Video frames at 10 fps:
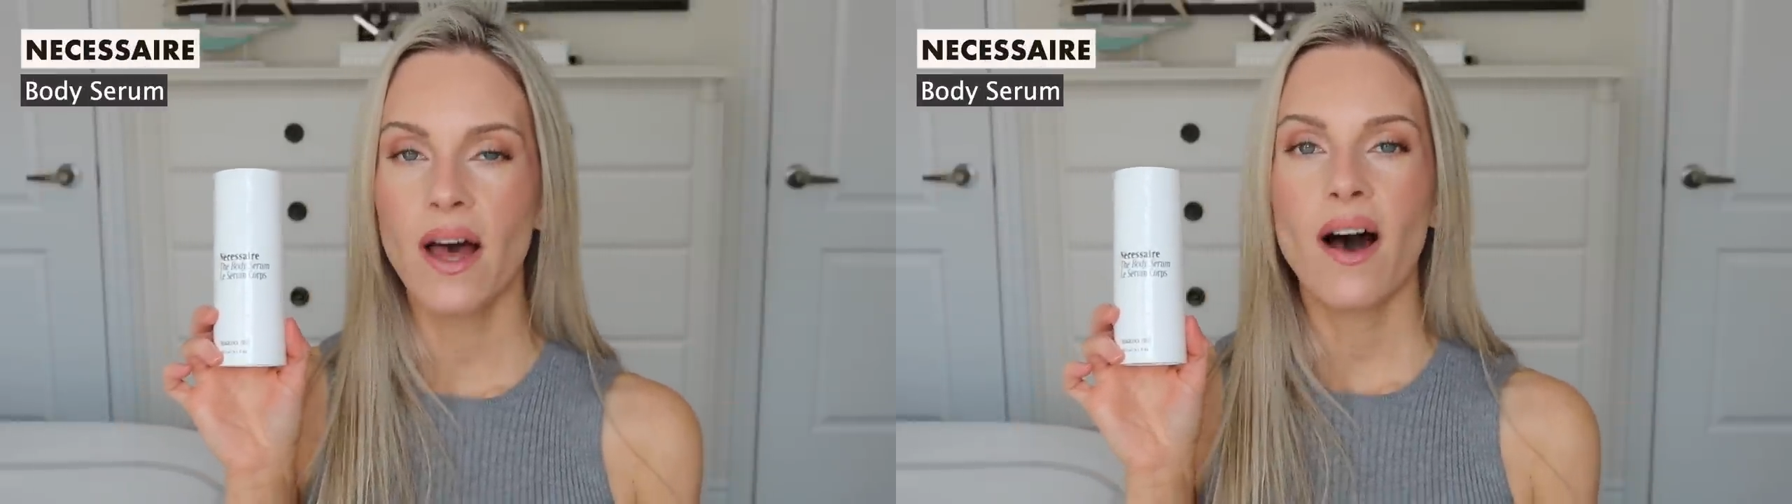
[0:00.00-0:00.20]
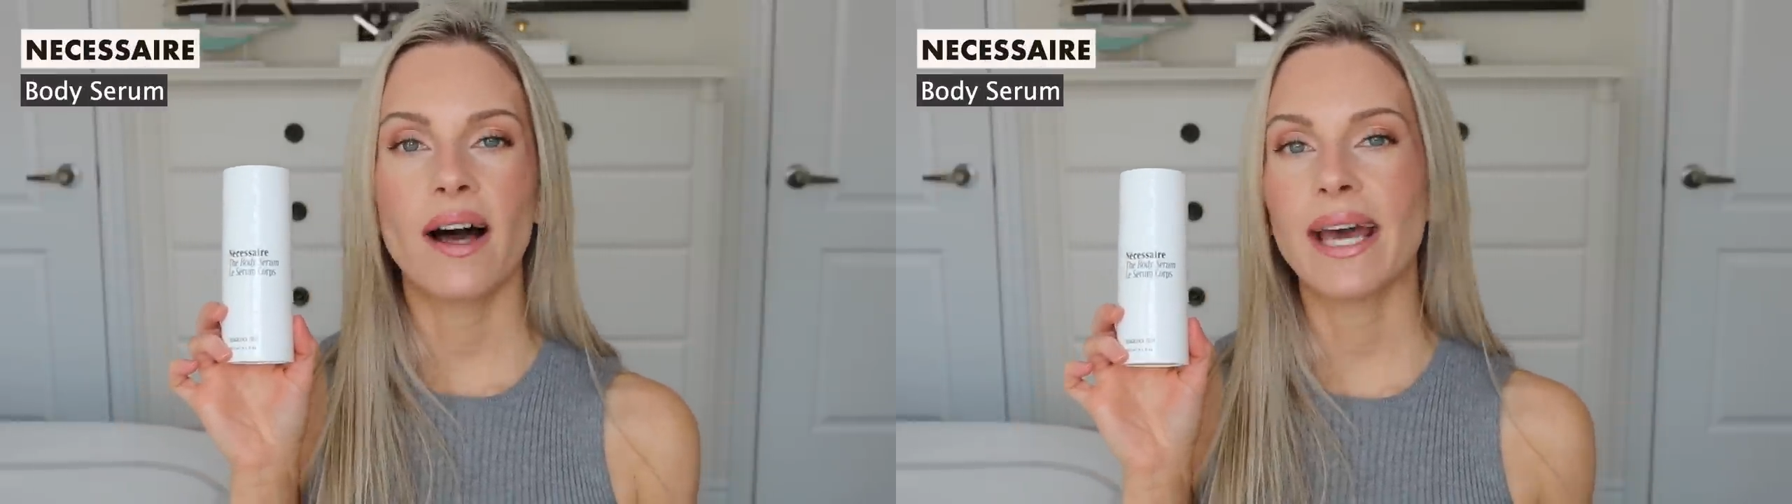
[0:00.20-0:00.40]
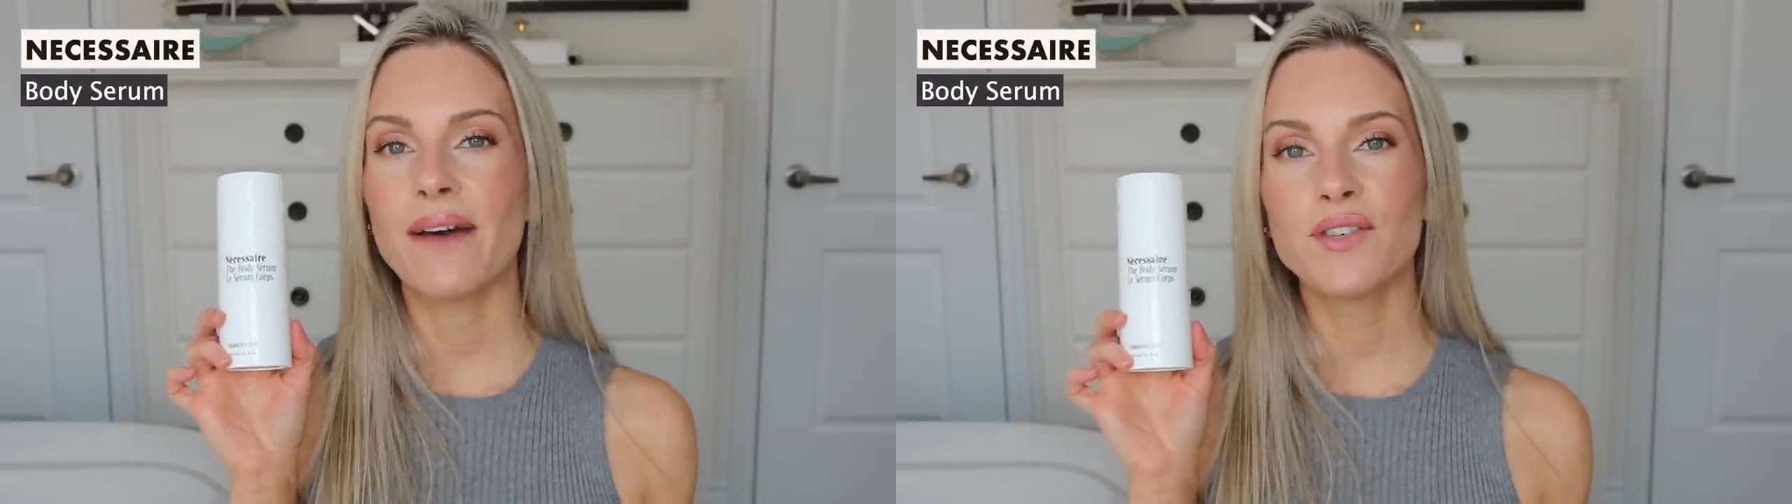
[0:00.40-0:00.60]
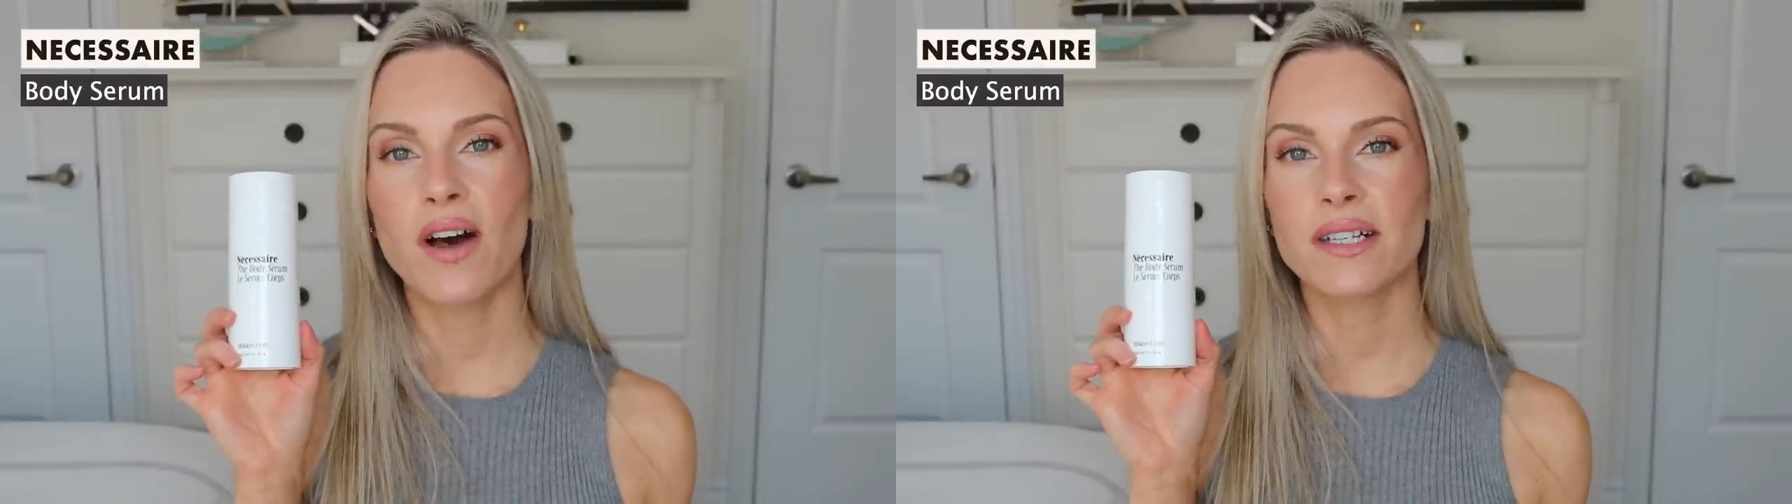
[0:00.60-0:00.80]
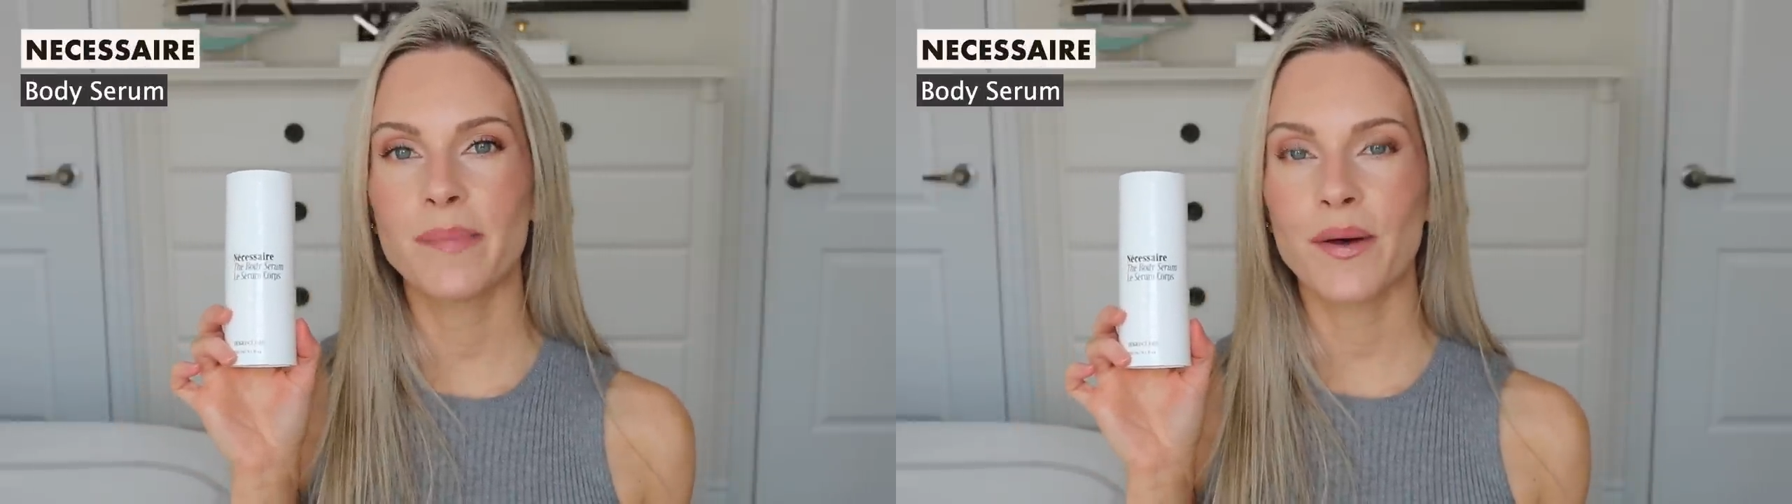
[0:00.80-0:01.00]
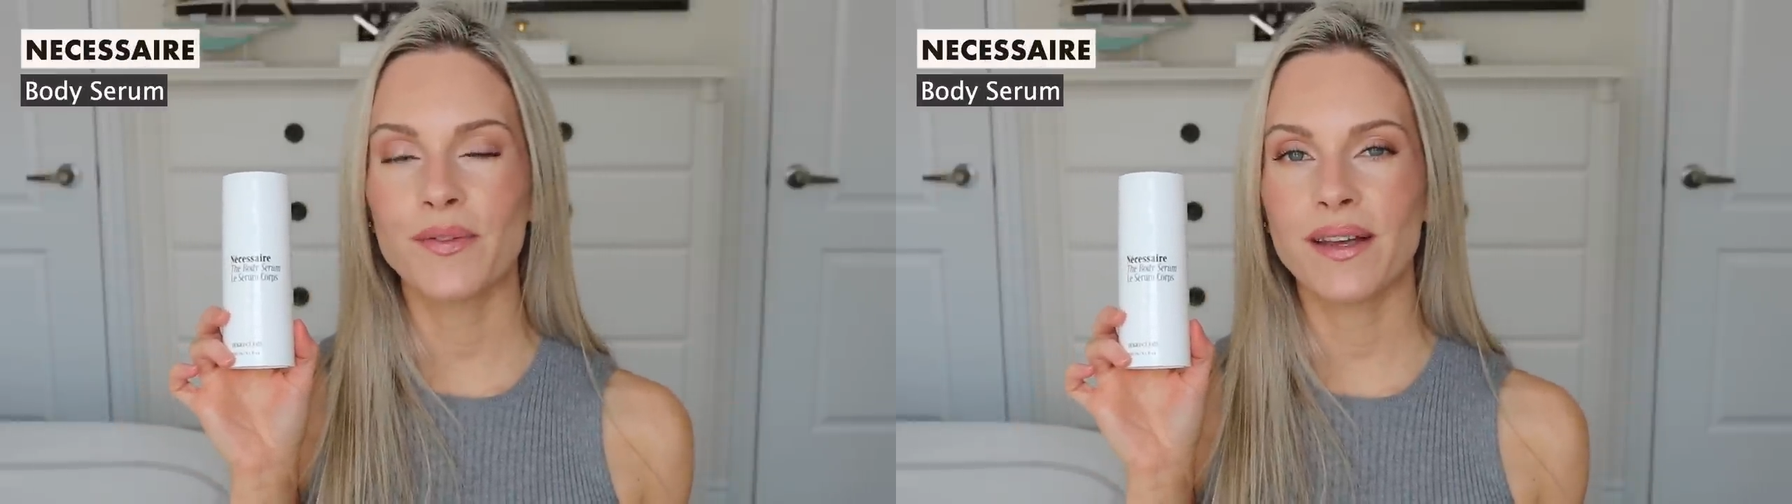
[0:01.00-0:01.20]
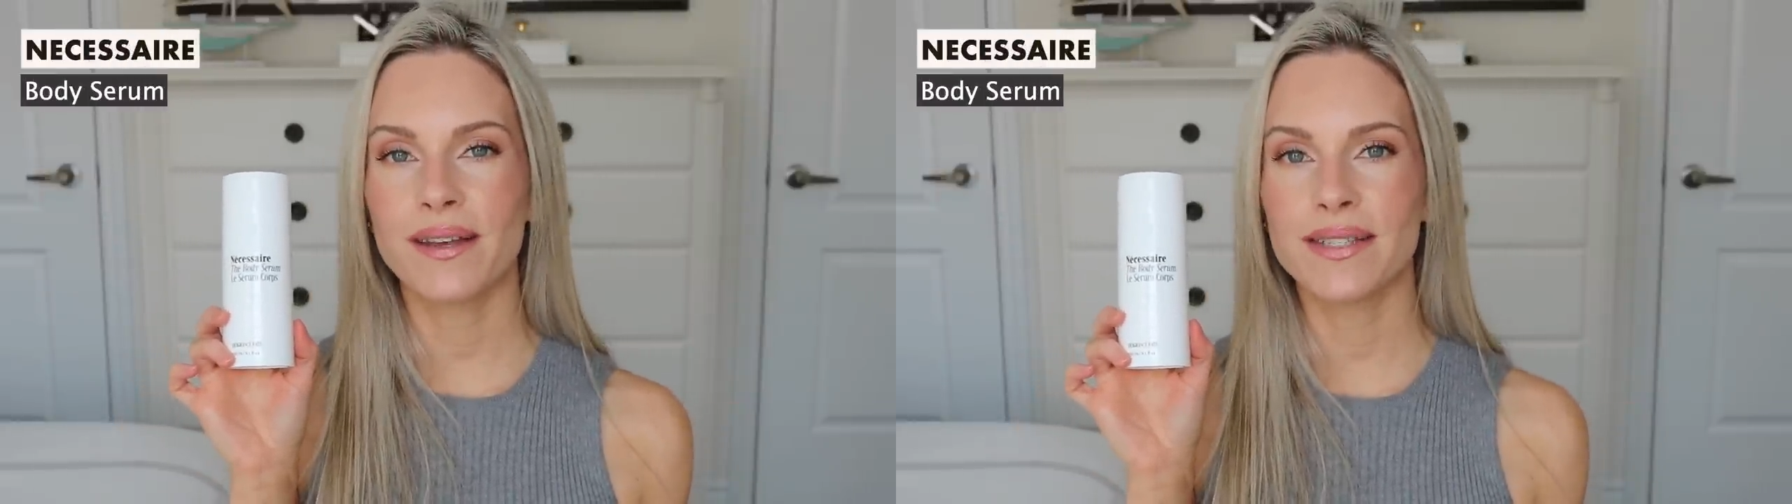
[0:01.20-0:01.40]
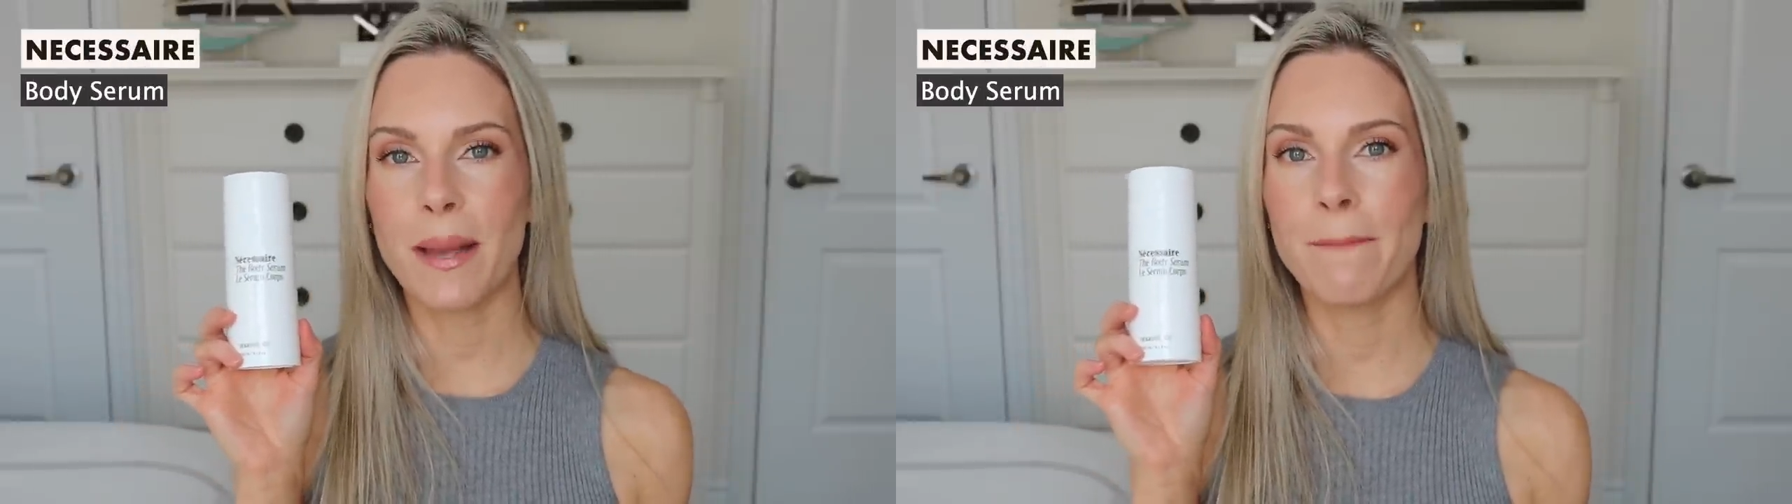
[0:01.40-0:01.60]
I have talked about
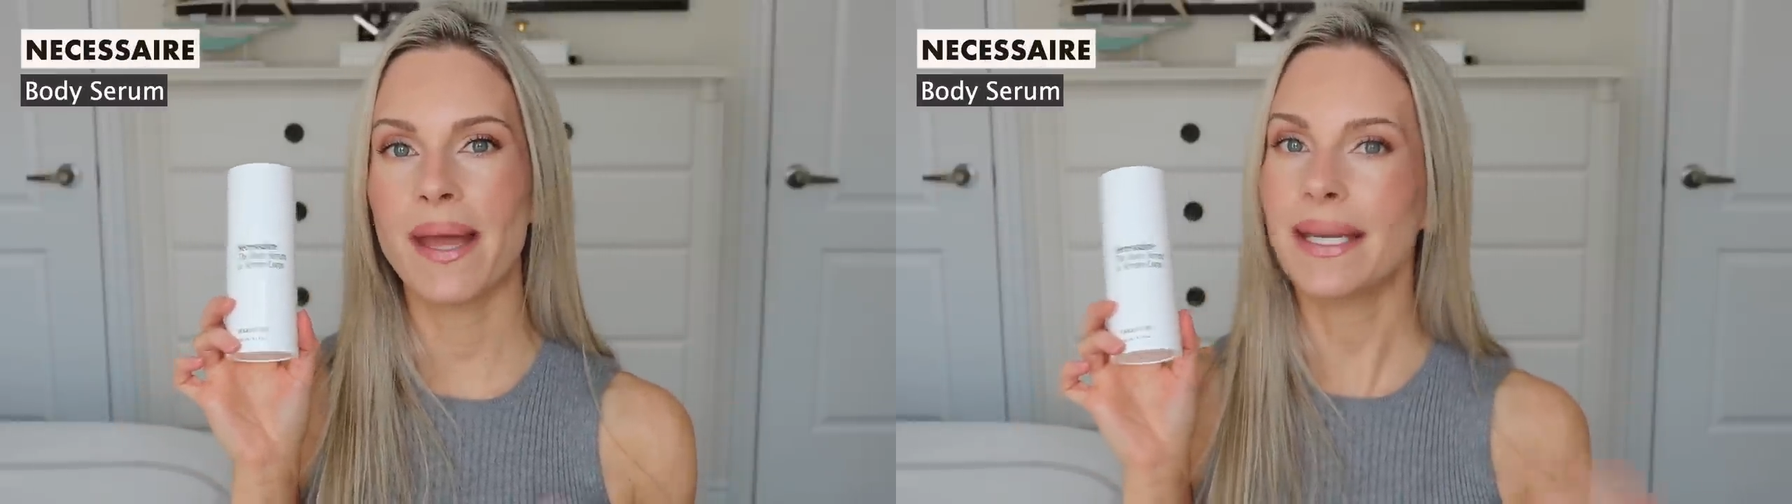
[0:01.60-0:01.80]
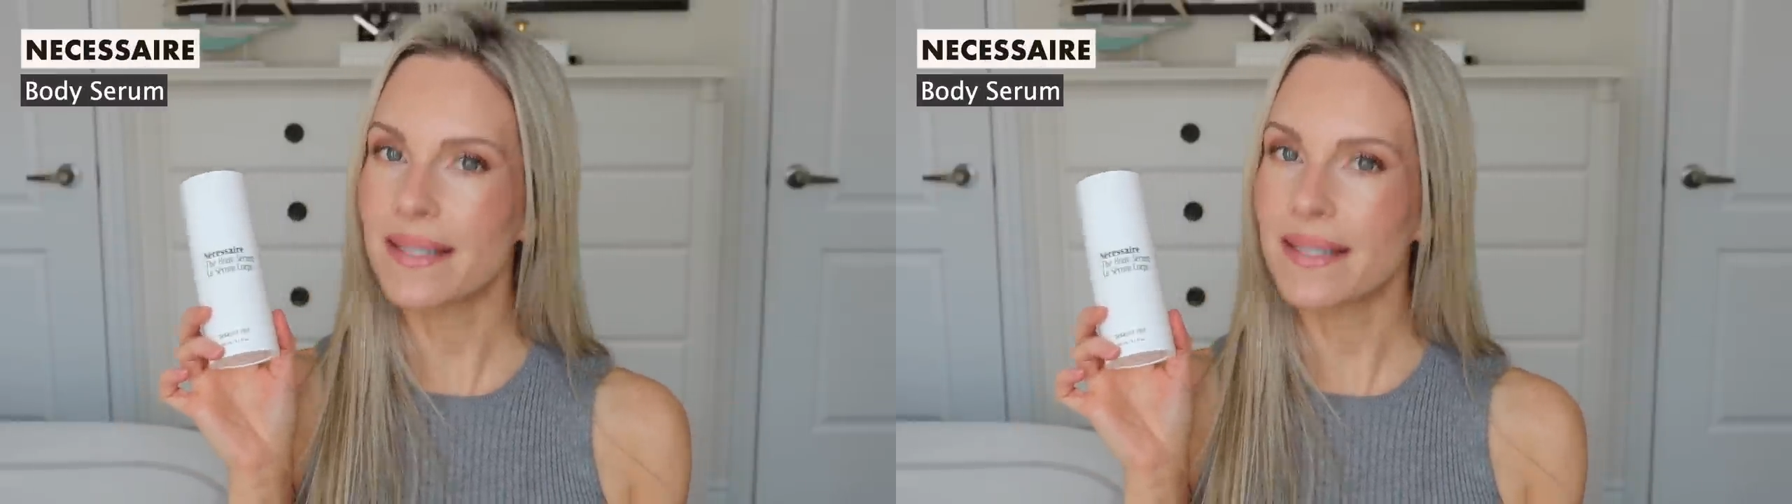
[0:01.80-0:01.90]
this many